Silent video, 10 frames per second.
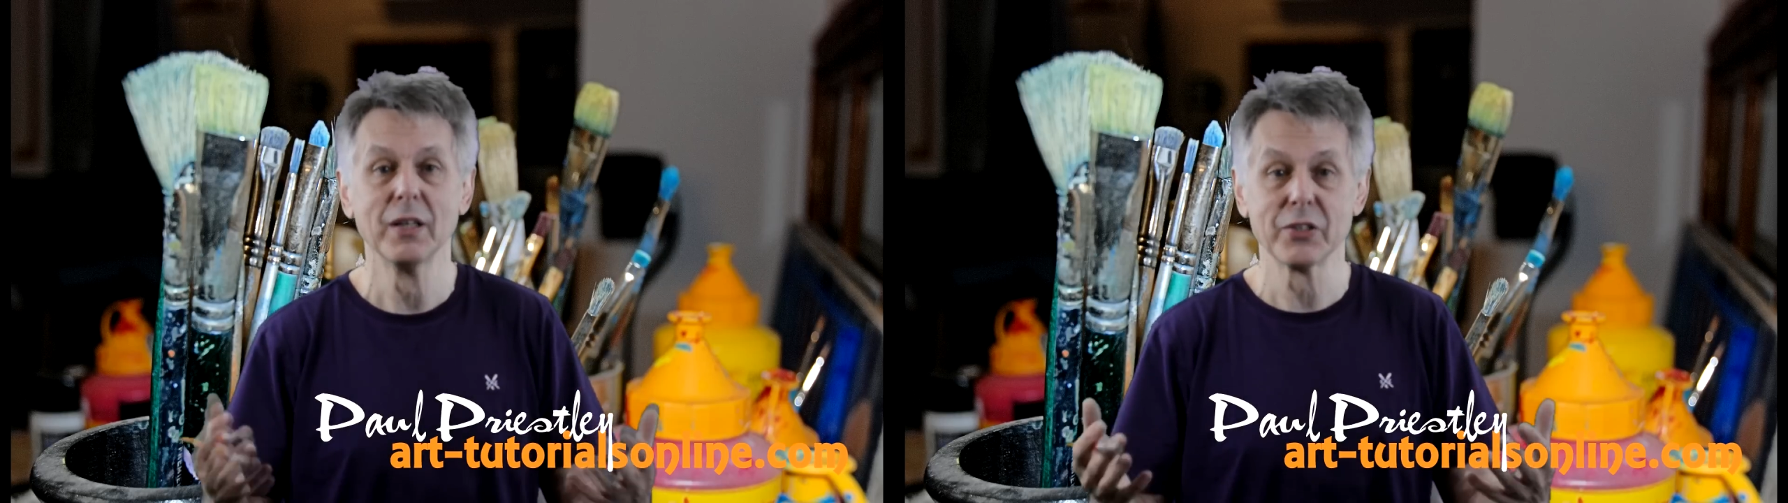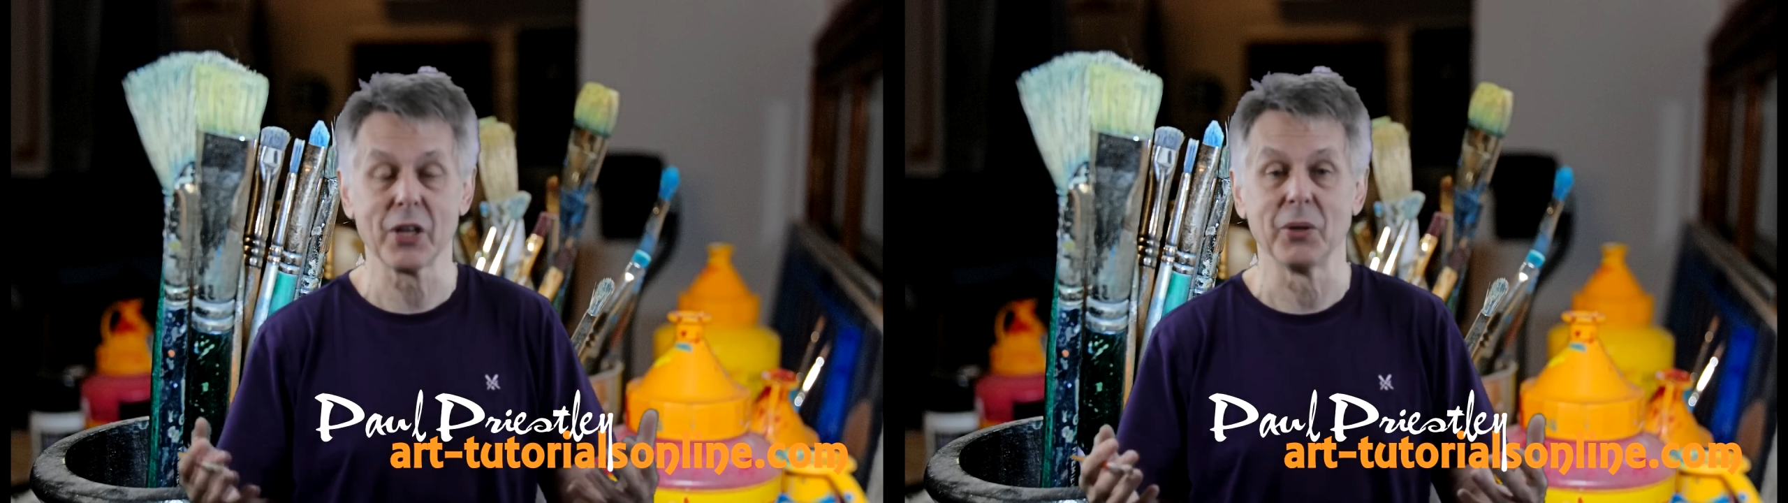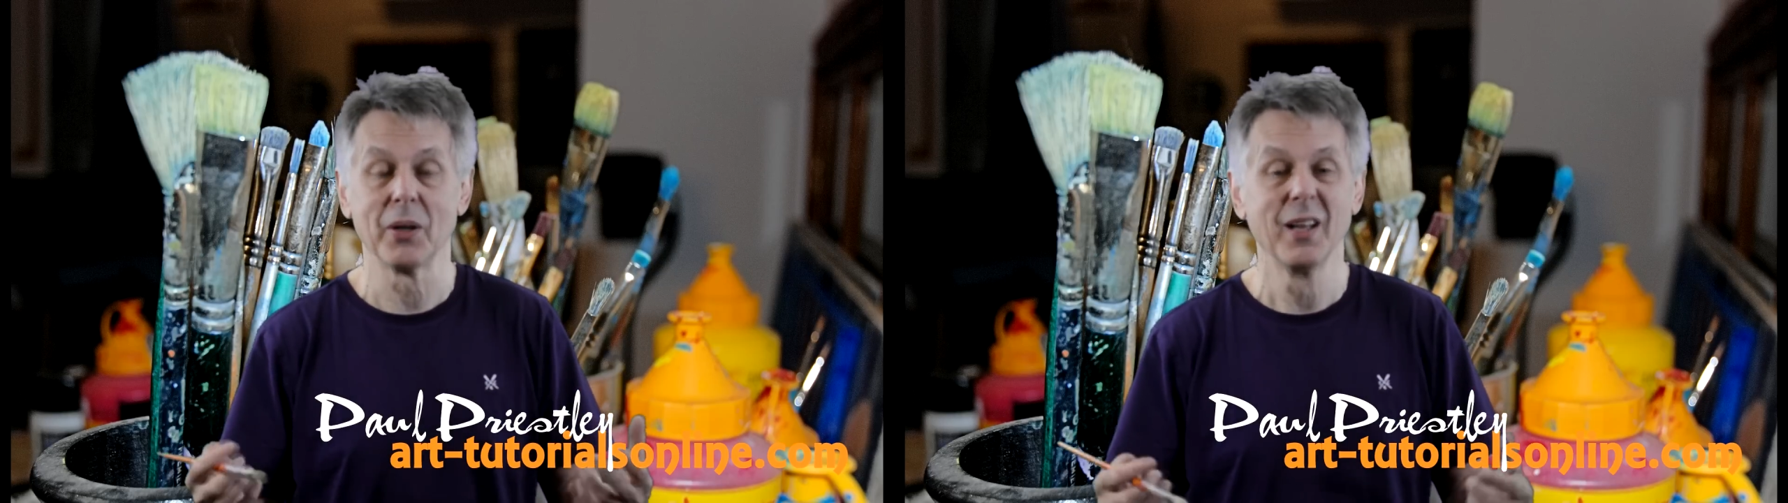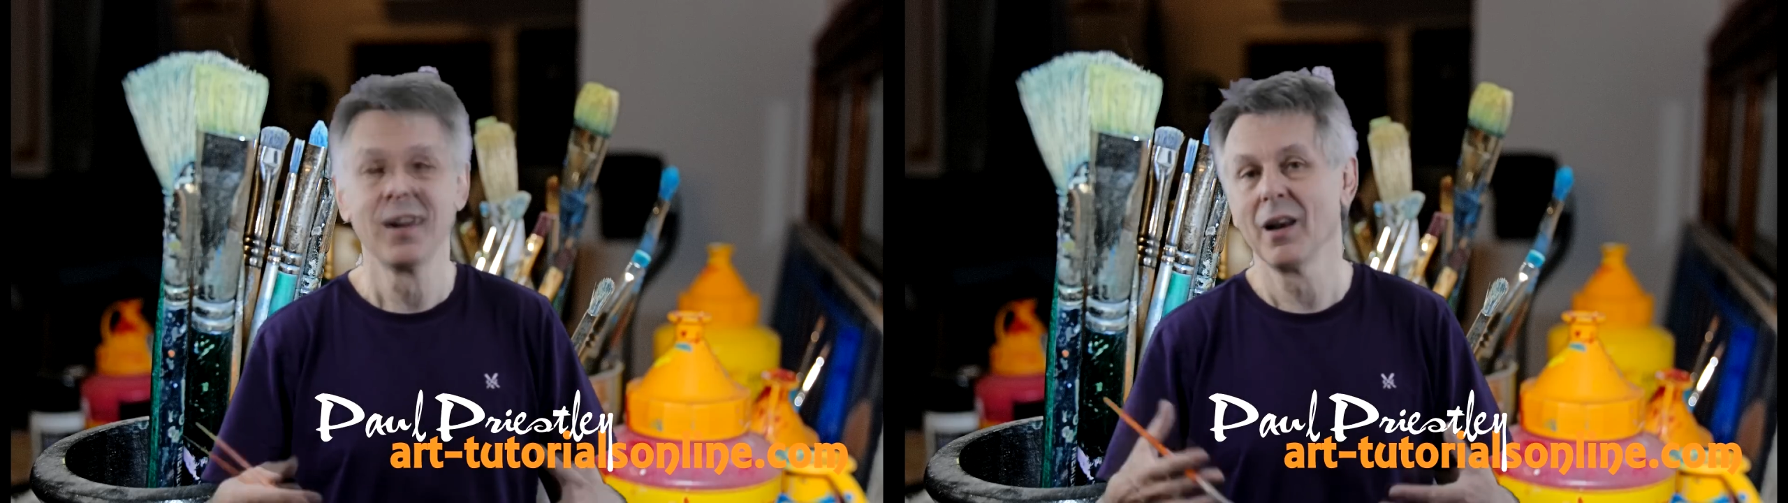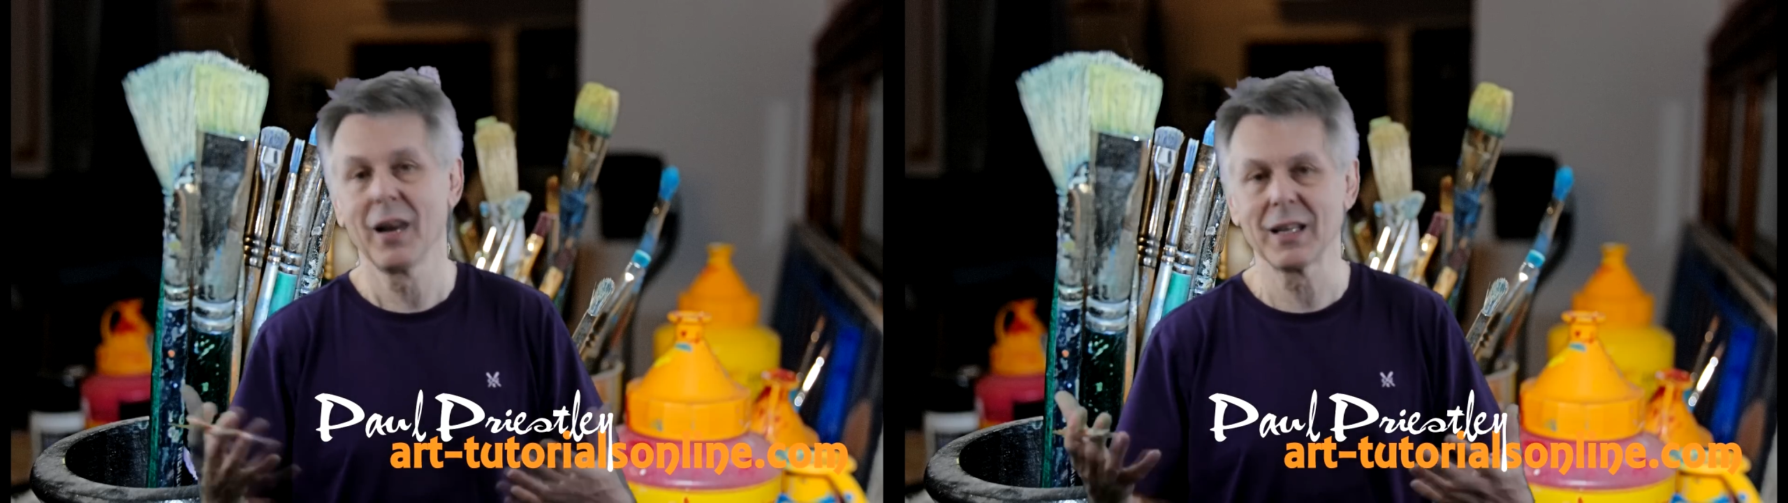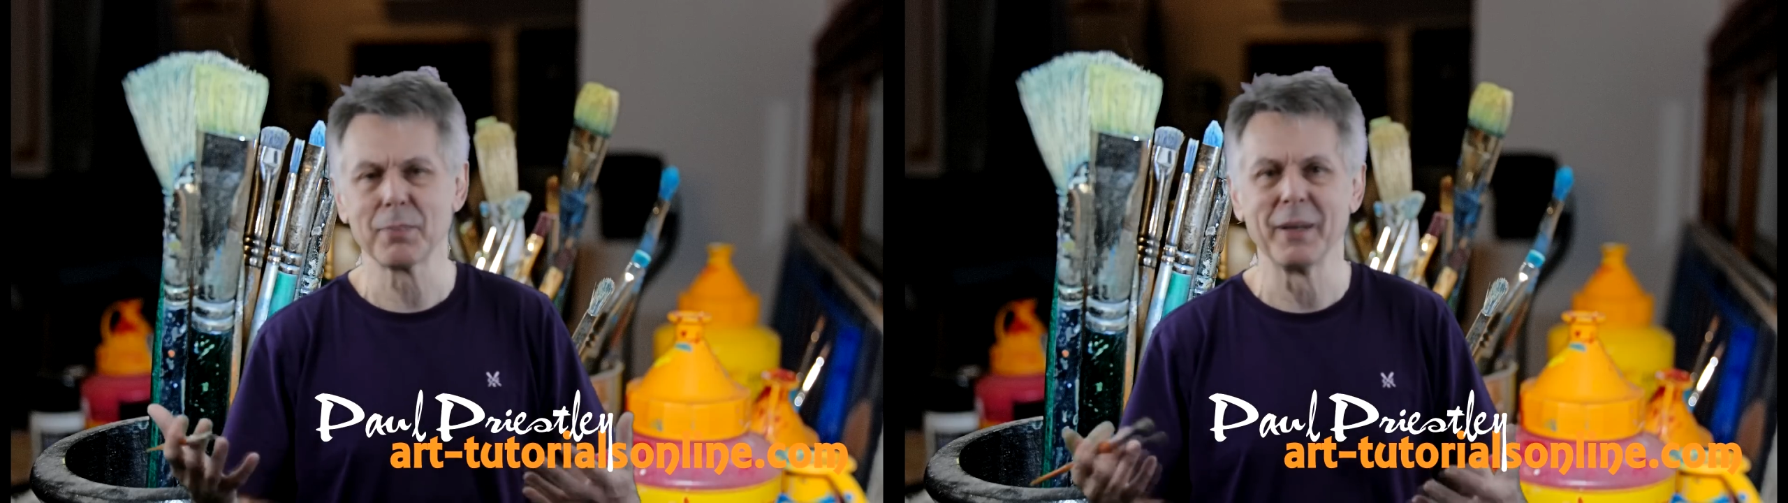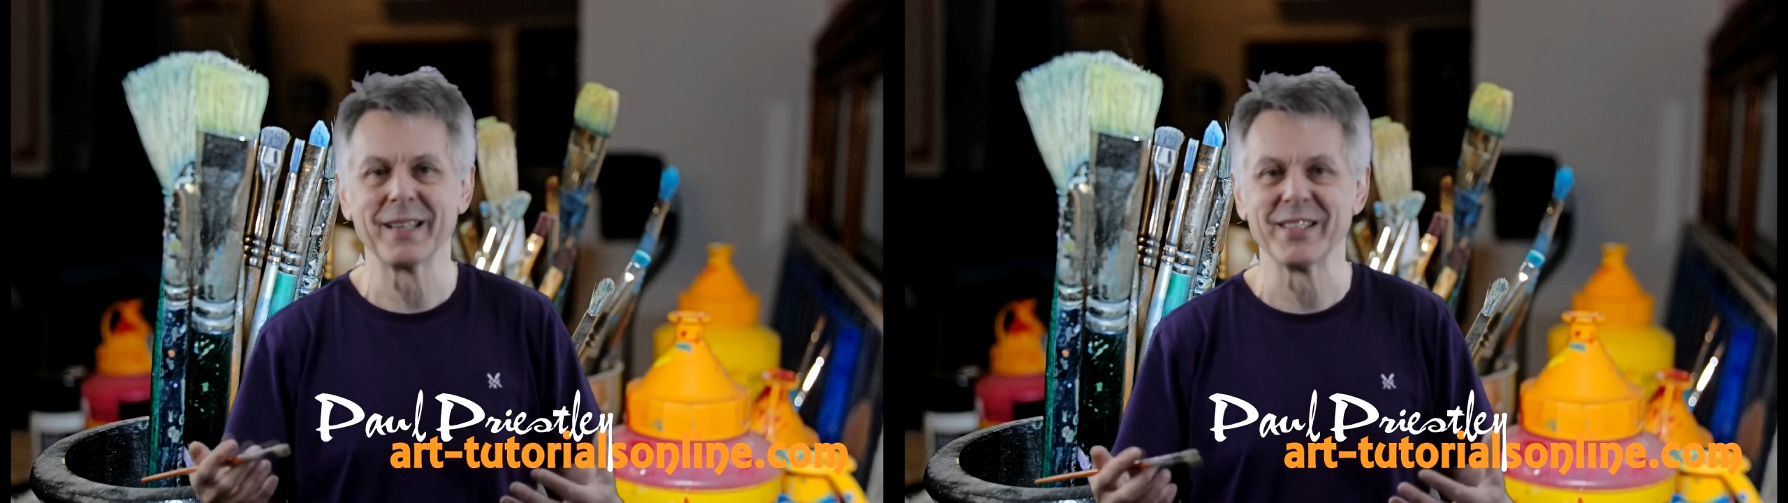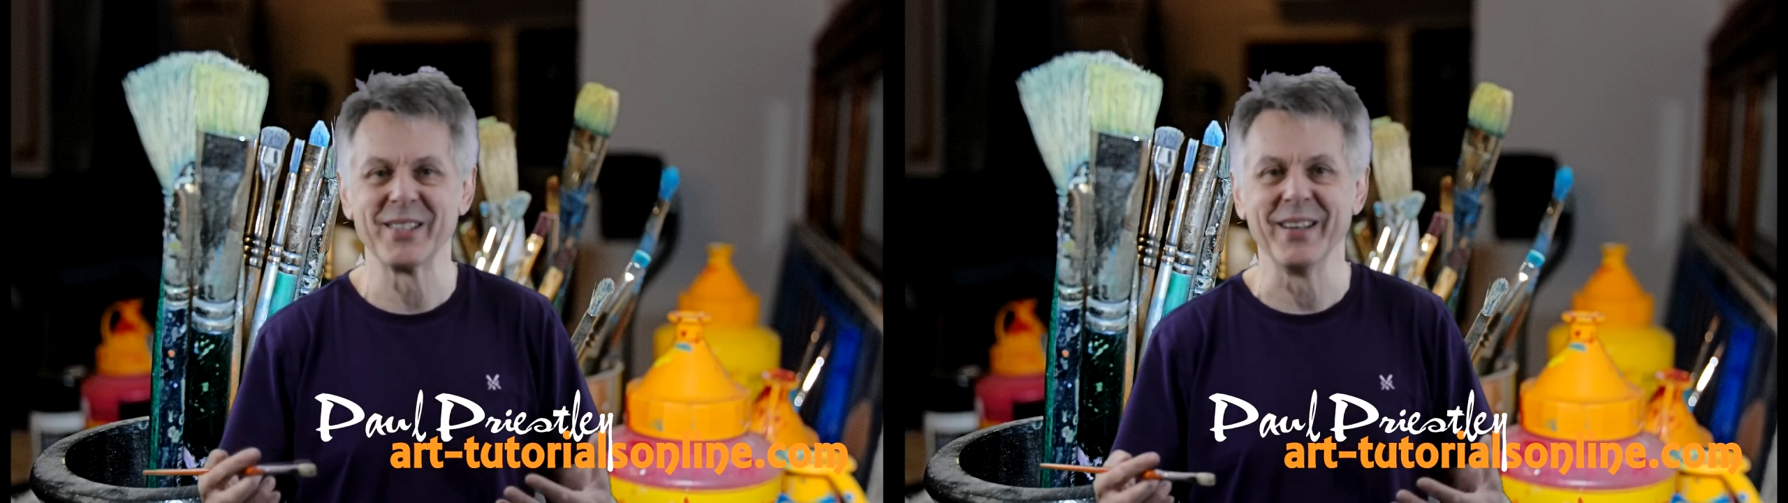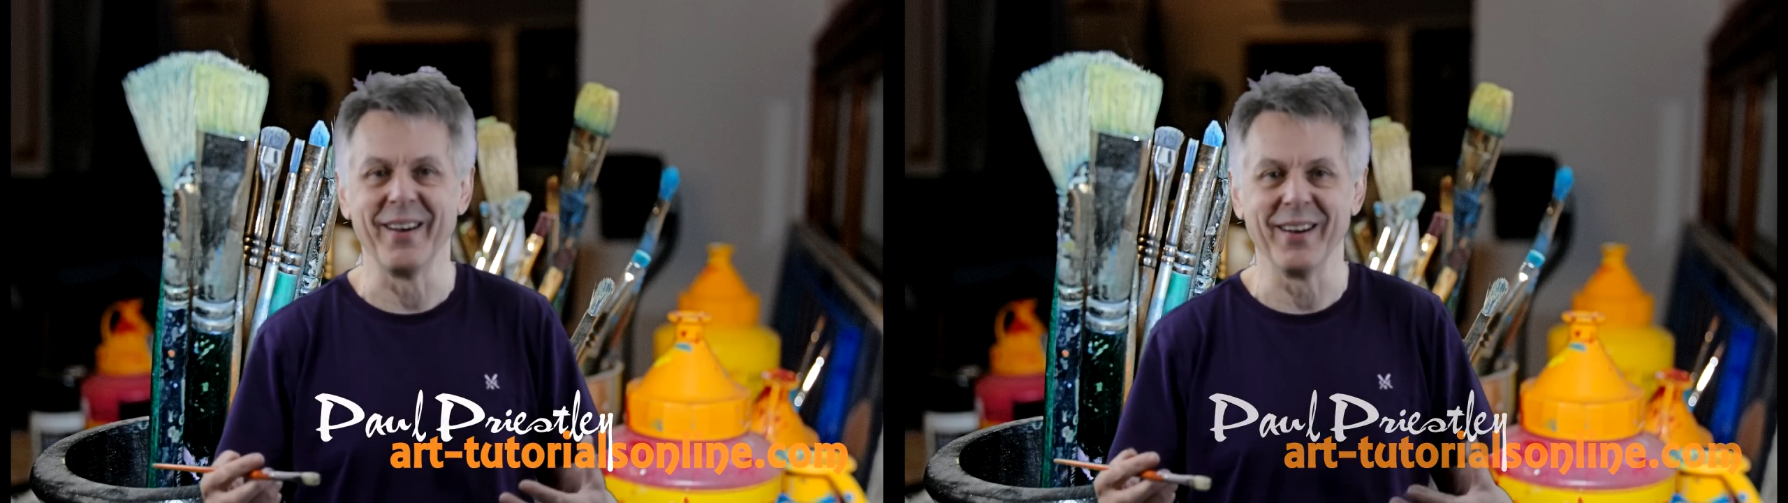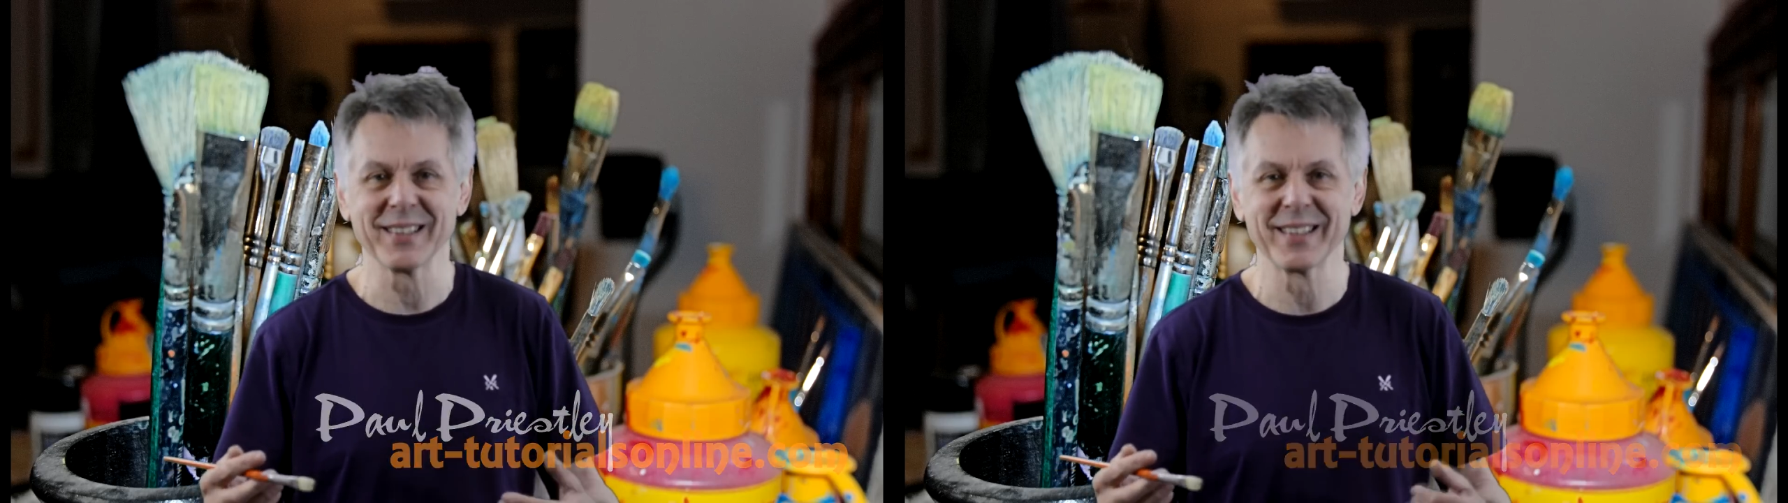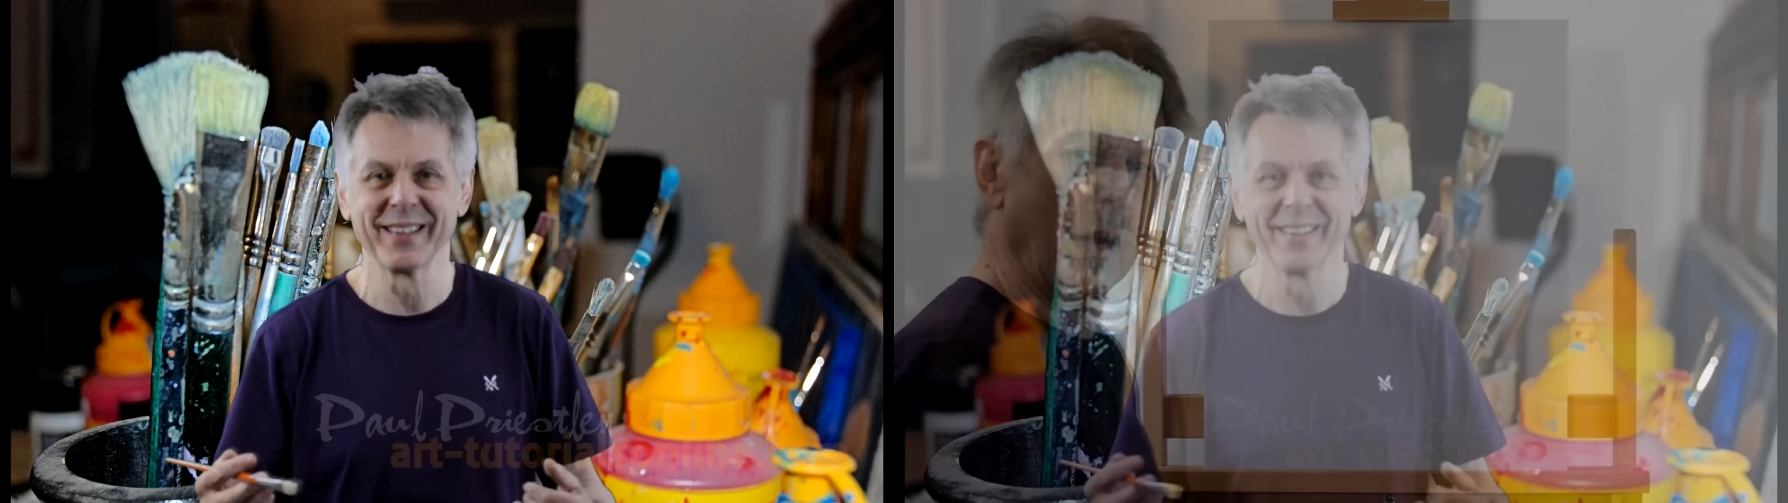So let's make a start.